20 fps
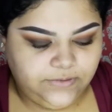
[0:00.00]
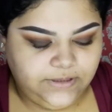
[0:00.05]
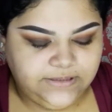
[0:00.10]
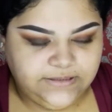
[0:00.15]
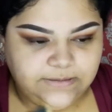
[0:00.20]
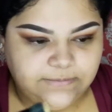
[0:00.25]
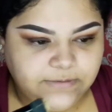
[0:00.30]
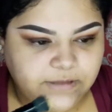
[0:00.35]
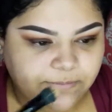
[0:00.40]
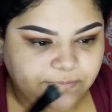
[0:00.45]
Like
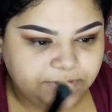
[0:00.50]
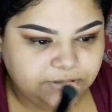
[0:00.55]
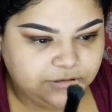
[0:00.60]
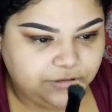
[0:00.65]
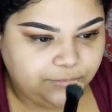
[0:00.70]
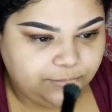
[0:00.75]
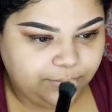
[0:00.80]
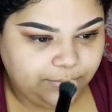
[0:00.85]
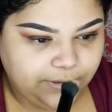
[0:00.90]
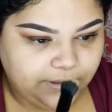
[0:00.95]
some type of
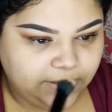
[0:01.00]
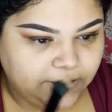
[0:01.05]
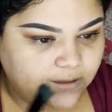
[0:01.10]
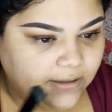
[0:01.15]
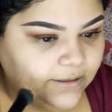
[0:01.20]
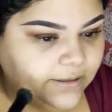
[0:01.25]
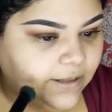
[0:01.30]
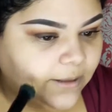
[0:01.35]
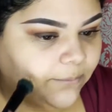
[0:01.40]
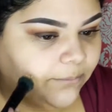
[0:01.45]
soap, but
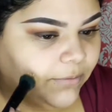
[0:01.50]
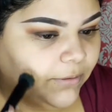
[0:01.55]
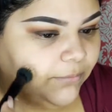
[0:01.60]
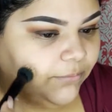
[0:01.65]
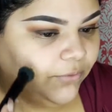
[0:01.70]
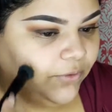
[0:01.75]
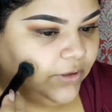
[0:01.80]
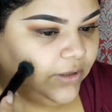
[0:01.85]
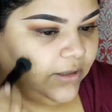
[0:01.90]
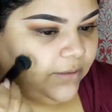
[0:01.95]
I can't
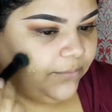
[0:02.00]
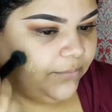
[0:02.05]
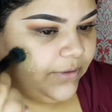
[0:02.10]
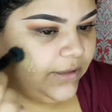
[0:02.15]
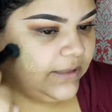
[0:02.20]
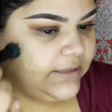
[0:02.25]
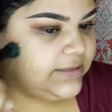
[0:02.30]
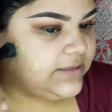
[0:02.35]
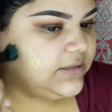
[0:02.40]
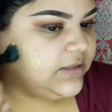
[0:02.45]
pinpoint it.
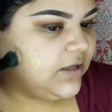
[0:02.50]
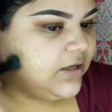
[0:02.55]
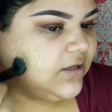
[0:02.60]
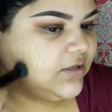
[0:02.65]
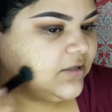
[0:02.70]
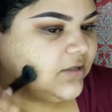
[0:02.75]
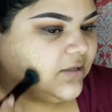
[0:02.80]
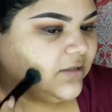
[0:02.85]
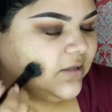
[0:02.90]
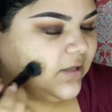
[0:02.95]
But it's
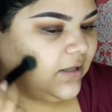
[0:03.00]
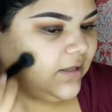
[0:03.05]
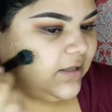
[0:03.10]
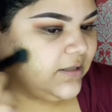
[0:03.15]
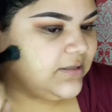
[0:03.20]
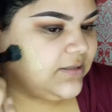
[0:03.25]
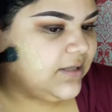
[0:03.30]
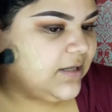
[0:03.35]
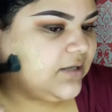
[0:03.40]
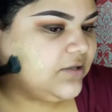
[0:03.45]
not, like
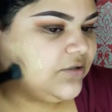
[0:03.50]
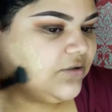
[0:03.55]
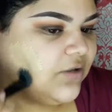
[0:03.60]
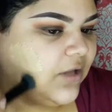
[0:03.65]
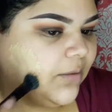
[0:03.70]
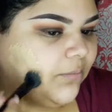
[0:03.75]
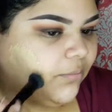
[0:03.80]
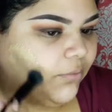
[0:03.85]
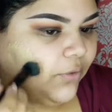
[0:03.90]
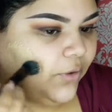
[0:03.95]
I said, to
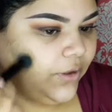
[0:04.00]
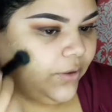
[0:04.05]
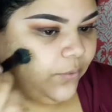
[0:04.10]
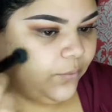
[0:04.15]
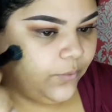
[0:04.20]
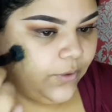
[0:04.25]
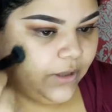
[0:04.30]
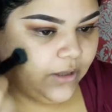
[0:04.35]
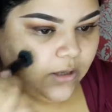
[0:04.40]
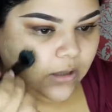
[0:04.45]
that point
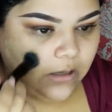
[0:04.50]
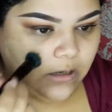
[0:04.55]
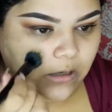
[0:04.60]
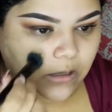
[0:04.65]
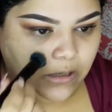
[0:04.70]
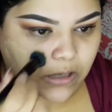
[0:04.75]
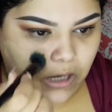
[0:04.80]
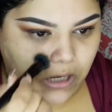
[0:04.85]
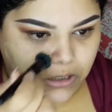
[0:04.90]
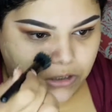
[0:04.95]
where
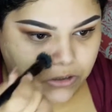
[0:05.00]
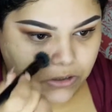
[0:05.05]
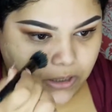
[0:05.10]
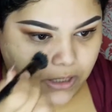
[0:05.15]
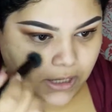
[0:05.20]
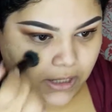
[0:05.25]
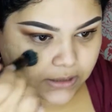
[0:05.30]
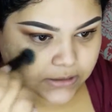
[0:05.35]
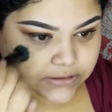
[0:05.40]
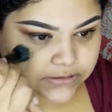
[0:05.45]
you
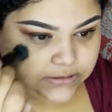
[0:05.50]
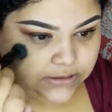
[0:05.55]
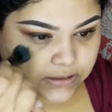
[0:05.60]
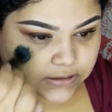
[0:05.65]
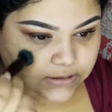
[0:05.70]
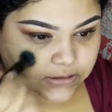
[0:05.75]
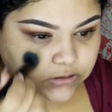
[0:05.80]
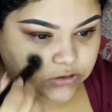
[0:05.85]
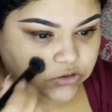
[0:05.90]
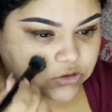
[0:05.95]
can't
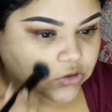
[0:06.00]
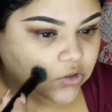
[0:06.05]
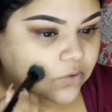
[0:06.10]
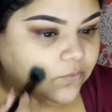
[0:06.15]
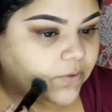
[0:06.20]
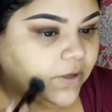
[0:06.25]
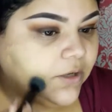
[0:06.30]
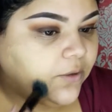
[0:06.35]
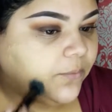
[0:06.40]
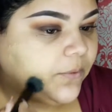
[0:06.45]
stand it. So
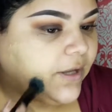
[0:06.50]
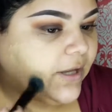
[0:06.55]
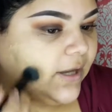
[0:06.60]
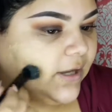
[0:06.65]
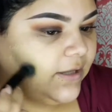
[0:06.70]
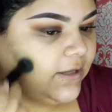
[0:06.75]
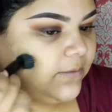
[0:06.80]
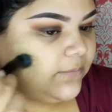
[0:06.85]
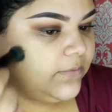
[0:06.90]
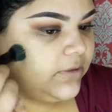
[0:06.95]
right away
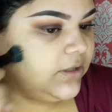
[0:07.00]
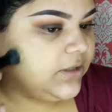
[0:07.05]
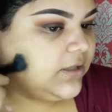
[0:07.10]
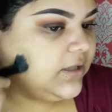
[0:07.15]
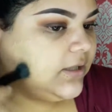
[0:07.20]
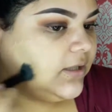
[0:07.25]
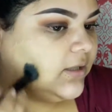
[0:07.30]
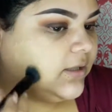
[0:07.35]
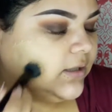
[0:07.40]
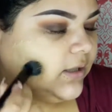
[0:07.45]
I am
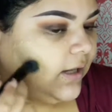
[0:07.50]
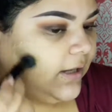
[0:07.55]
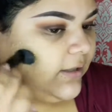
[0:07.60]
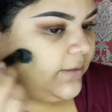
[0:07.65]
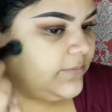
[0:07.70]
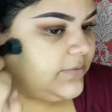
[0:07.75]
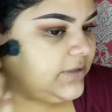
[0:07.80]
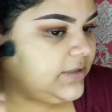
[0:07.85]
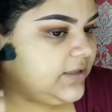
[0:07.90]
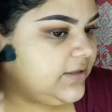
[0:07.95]

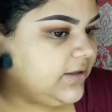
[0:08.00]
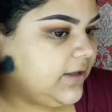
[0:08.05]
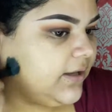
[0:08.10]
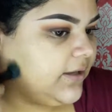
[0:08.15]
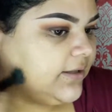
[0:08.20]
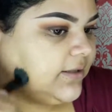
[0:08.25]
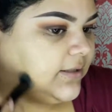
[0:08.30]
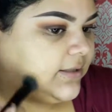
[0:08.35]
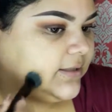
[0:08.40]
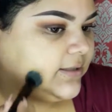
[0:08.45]
seeing
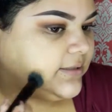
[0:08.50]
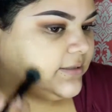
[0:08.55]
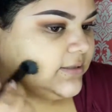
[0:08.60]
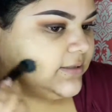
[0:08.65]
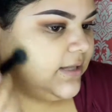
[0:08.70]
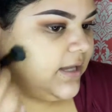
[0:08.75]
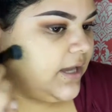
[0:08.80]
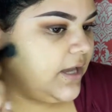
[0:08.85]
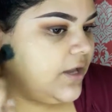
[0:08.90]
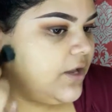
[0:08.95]
that it
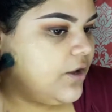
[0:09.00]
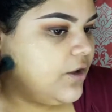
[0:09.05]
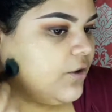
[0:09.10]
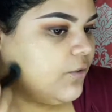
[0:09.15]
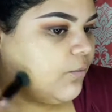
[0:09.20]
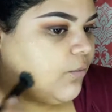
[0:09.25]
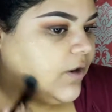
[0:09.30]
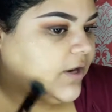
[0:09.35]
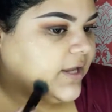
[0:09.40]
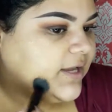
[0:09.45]
is
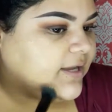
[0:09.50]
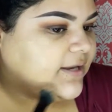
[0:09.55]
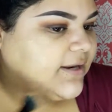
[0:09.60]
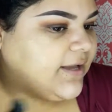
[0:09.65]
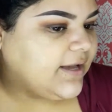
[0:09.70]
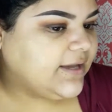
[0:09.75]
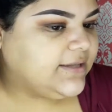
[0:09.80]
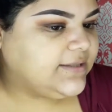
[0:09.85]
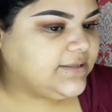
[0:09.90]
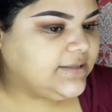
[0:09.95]
working
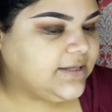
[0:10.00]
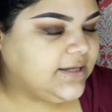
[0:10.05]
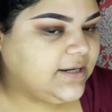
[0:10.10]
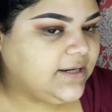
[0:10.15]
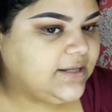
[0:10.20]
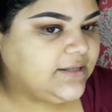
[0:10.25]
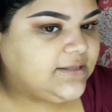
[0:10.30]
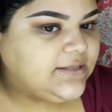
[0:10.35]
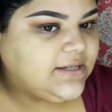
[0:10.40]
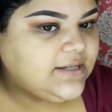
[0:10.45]
nice.
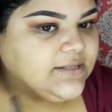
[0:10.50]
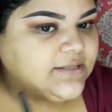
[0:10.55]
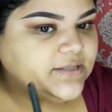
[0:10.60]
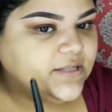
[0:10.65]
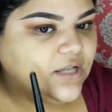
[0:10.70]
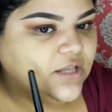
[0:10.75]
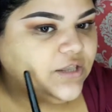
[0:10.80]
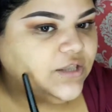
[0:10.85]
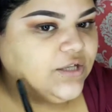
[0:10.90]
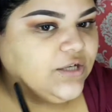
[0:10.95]
And it
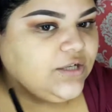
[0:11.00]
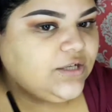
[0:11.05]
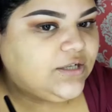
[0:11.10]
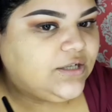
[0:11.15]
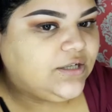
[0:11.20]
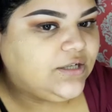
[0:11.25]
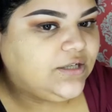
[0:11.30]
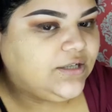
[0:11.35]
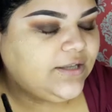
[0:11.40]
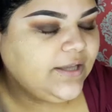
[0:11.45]
does
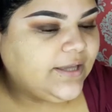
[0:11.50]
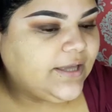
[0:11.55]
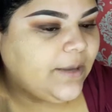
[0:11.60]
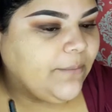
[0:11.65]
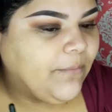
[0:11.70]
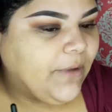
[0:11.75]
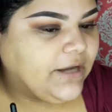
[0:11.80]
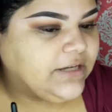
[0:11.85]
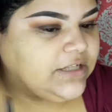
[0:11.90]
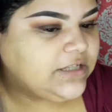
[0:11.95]
look like
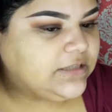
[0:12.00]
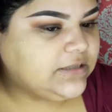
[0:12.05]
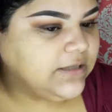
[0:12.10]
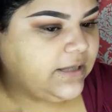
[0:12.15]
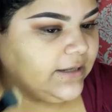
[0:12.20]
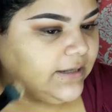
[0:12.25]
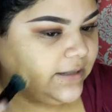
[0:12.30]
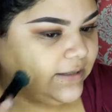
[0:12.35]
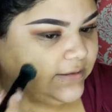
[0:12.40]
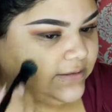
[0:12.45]
it matches,
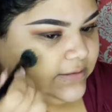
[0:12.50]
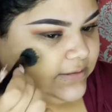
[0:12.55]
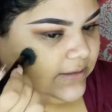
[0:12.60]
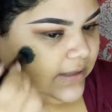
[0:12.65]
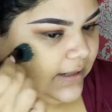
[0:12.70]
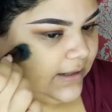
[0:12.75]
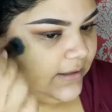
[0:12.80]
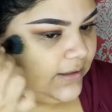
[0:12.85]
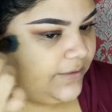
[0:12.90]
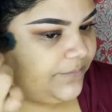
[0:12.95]
like I
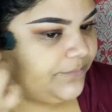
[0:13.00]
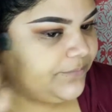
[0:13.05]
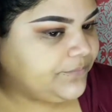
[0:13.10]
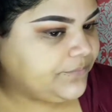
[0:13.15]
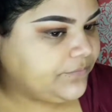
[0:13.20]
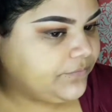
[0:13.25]
said.